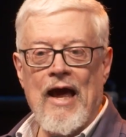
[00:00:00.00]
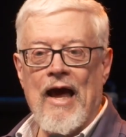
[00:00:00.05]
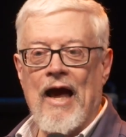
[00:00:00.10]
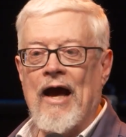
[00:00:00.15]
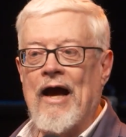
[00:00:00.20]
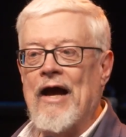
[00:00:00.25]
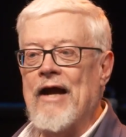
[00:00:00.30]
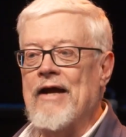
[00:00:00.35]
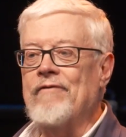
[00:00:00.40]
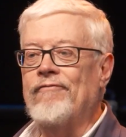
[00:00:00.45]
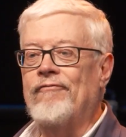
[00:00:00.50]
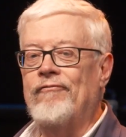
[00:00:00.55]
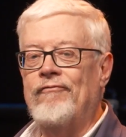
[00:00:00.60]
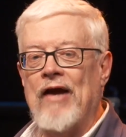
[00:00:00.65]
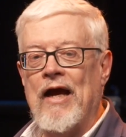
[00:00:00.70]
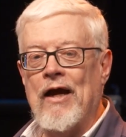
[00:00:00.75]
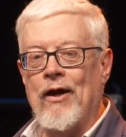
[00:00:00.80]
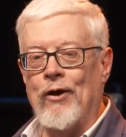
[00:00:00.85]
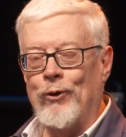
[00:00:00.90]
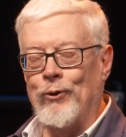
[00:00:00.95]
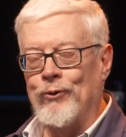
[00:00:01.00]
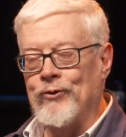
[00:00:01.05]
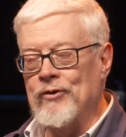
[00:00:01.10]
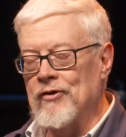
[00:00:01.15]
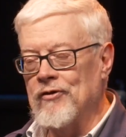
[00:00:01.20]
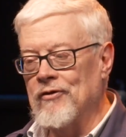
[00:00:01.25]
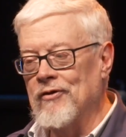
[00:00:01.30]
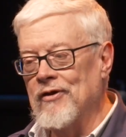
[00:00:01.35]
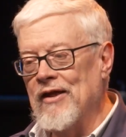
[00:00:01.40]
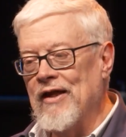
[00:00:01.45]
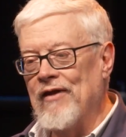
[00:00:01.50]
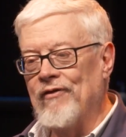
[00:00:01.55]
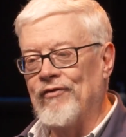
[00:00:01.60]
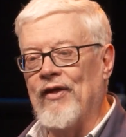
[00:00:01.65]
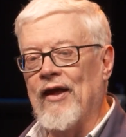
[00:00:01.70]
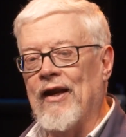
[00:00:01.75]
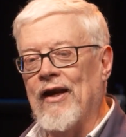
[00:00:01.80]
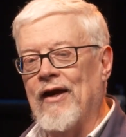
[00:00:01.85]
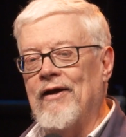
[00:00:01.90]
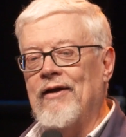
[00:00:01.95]
I found
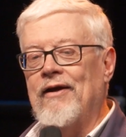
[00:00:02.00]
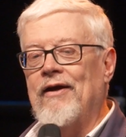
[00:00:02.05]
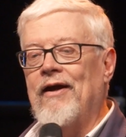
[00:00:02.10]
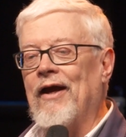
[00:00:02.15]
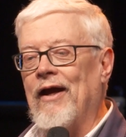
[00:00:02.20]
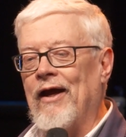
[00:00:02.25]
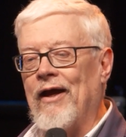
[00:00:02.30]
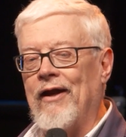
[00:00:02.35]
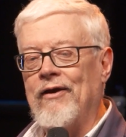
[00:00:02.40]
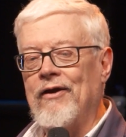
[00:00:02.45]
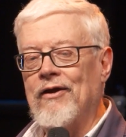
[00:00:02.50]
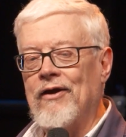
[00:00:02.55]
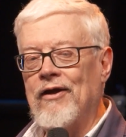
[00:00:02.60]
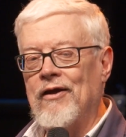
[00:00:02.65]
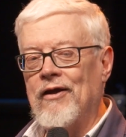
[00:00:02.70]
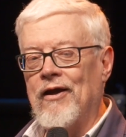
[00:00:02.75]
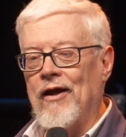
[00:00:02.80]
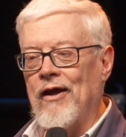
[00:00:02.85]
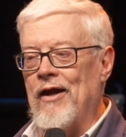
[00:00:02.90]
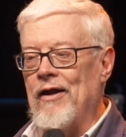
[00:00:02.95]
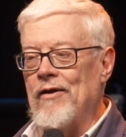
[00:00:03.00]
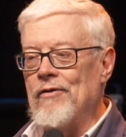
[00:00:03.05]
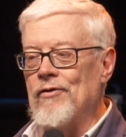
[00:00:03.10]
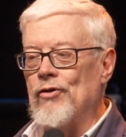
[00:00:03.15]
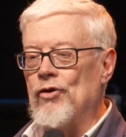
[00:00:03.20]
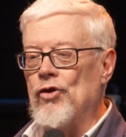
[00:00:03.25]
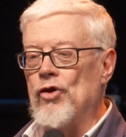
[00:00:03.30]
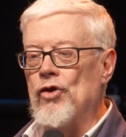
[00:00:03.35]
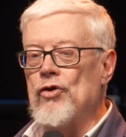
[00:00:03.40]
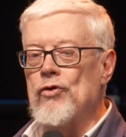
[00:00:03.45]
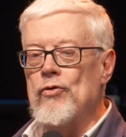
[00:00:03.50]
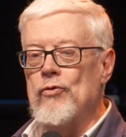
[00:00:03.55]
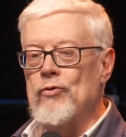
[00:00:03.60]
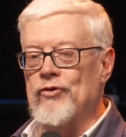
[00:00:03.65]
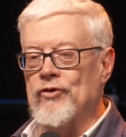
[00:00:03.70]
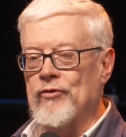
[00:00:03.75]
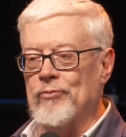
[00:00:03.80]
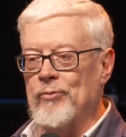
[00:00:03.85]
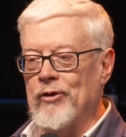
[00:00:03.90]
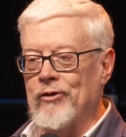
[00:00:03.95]
that I had new
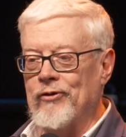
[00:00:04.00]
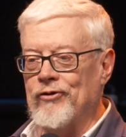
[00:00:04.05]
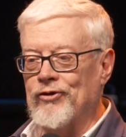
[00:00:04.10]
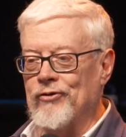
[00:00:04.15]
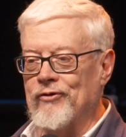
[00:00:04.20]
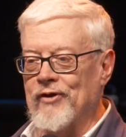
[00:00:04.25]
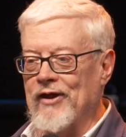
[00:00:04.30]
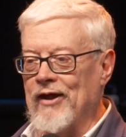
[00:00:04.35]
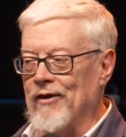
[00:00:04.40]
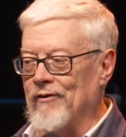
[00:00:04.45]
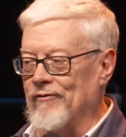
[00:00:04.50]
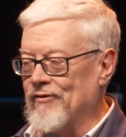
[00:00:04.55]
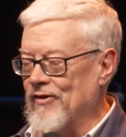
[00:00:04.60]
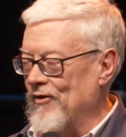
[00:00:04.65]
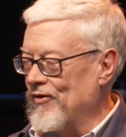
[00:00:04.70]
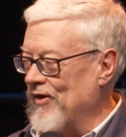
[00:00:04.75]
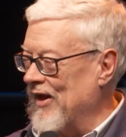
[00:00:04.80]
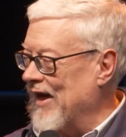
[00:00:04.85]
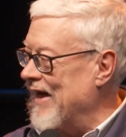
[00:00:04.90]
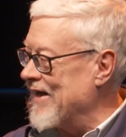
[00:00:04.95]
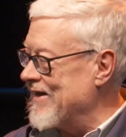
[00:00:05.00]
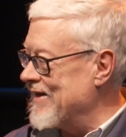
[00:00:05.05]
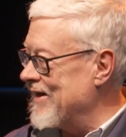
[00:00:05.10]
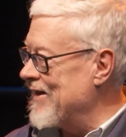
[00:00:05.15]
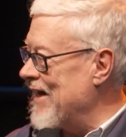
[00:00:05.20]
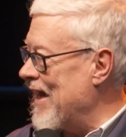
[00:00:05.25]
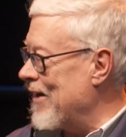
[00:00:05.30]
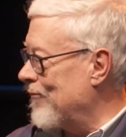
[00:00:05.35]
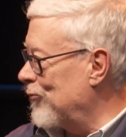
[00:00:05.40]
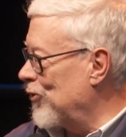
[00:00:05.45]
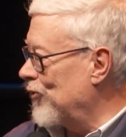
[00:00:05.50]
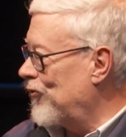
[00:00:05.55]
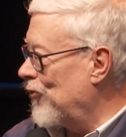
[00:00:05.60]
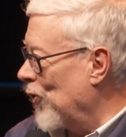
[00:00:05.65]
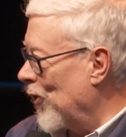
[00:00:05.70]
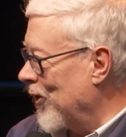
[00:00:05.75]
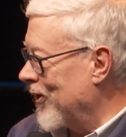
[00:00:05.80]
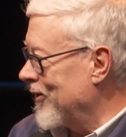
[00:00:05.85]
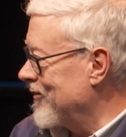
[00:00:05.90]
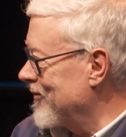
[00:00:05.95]
spiritual gift that I didn't have
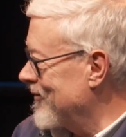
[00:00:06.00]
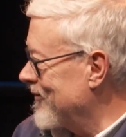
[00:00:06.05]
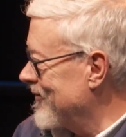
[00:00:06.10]
before.